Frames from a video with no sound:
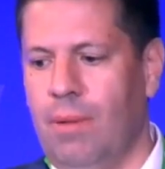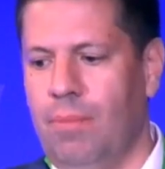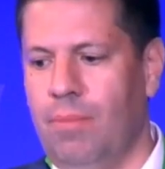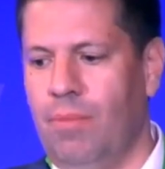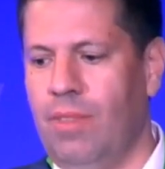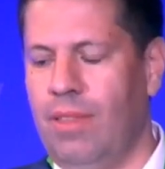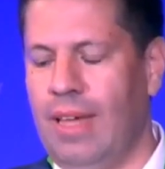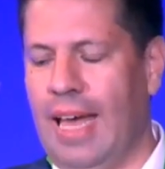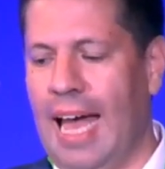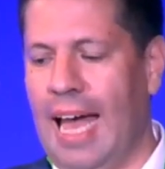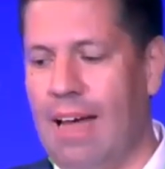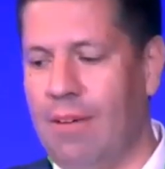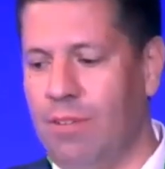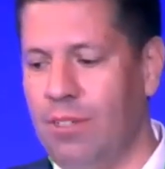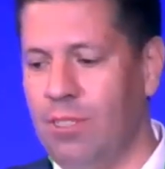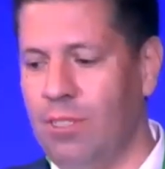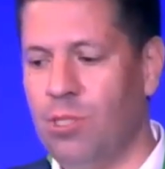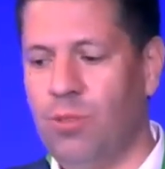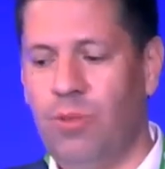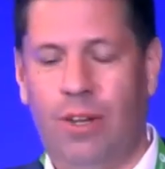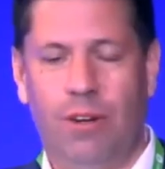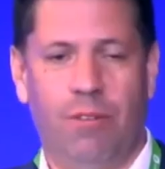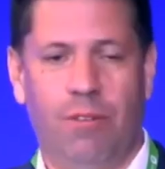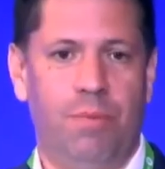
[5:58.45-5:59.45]
The
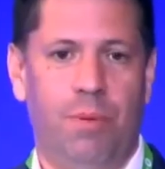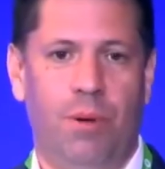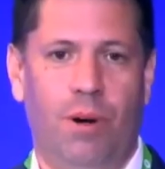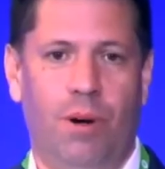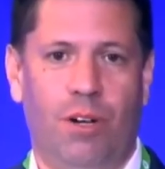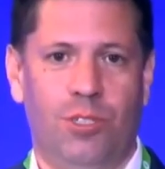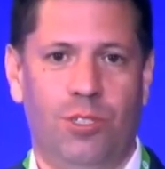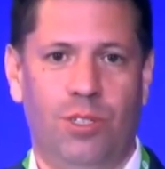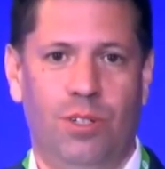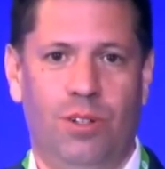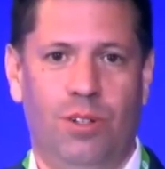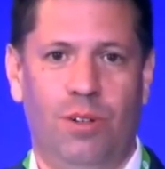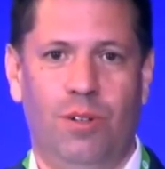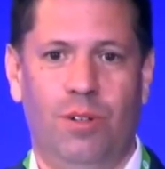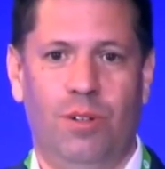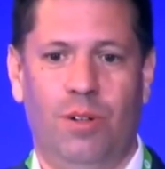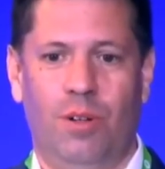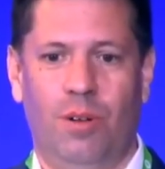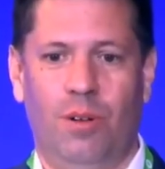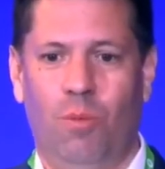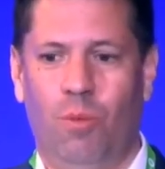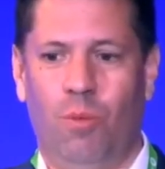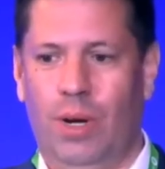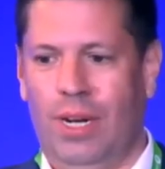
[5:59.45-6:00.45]
average grade of production
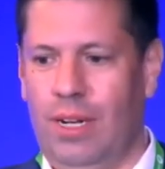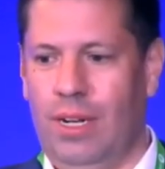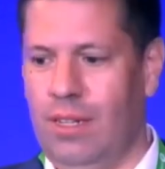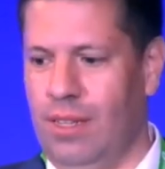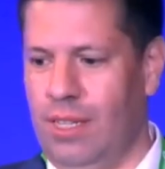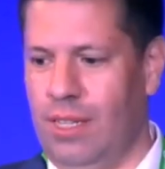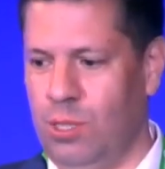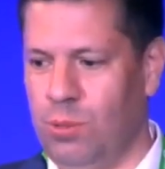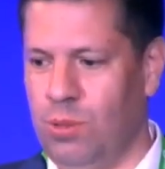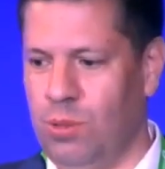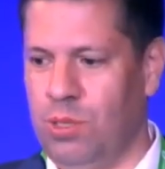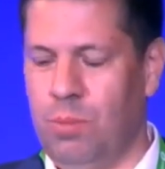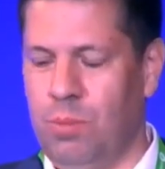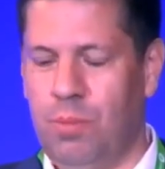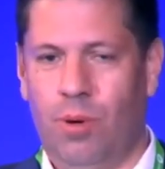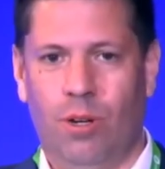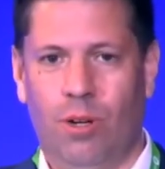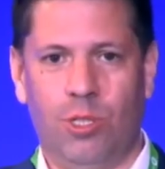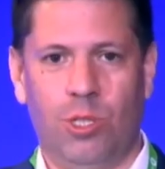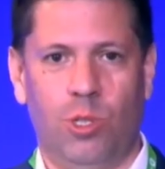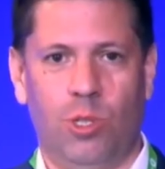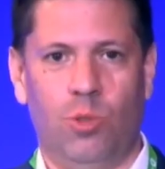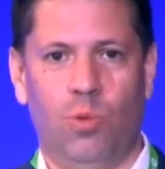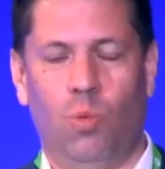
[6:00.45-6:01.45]
when this was in
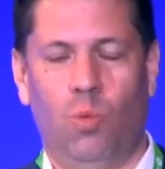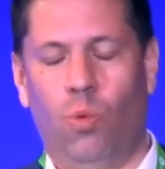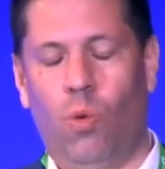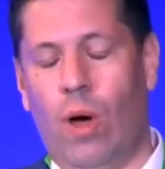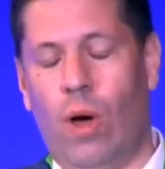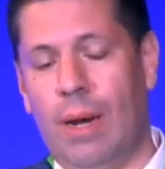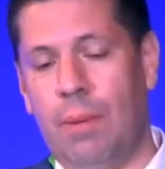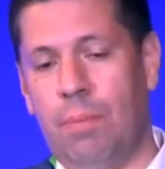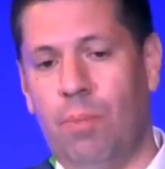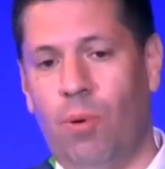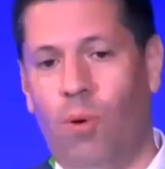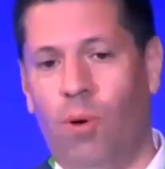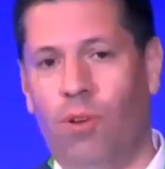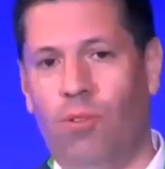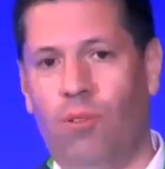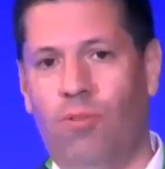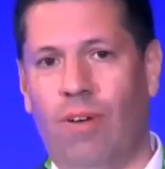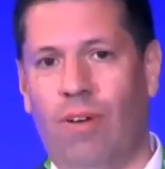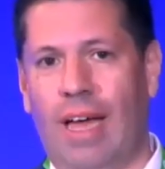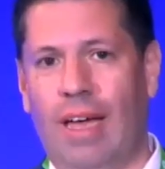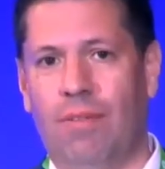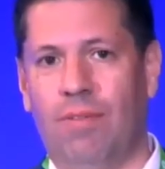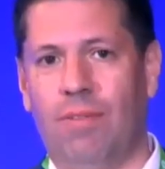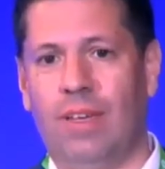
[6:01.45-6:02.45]
production was
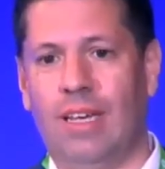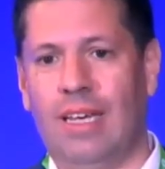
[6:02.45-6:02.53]
1.5